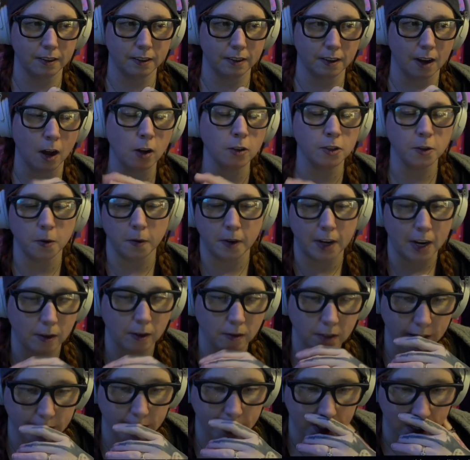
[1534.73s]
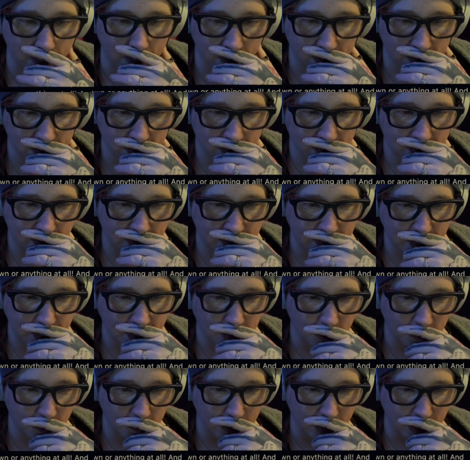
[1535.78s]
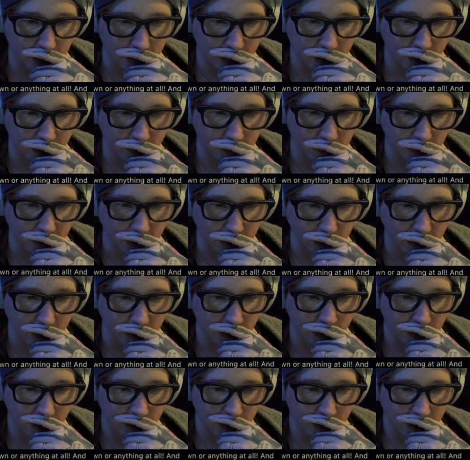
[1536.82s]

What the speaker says: I'll do it now. Let's see. Because I know that we got a lot going on here.